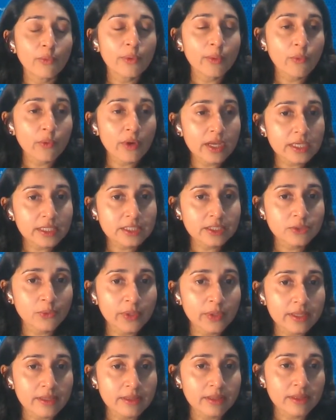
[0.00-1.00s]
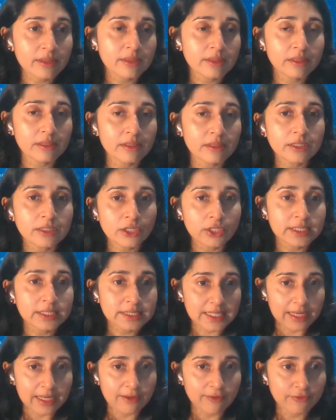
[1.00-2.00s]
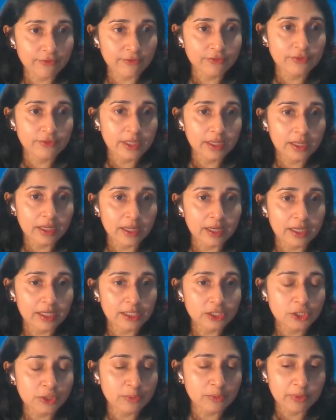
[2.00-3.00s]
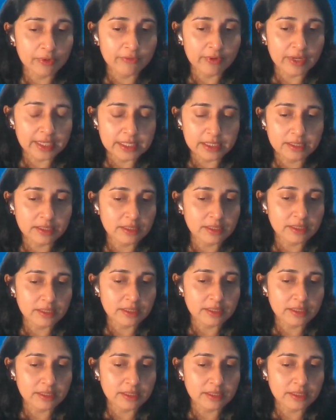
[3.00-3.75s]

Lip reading: We worked with UNICEF to provide